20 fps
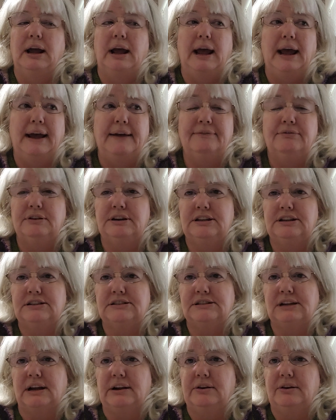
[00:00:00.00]
Every
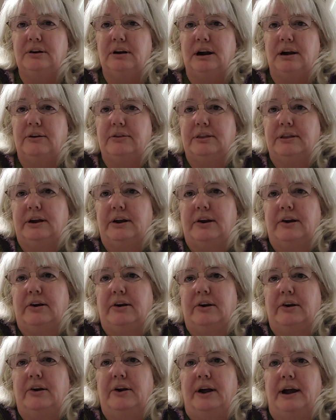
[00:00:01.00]
designer out there
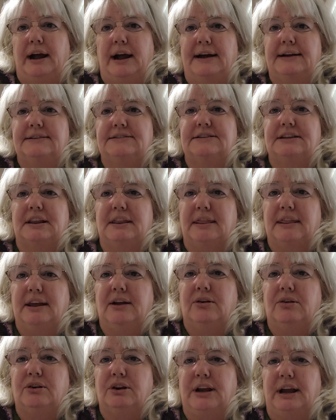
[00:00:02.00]
has
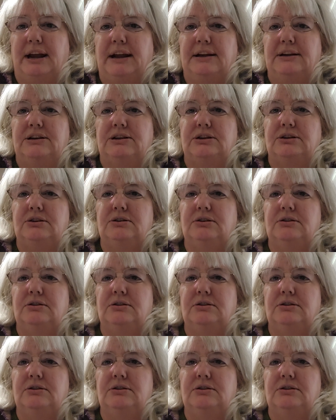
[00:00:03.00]
their gauge,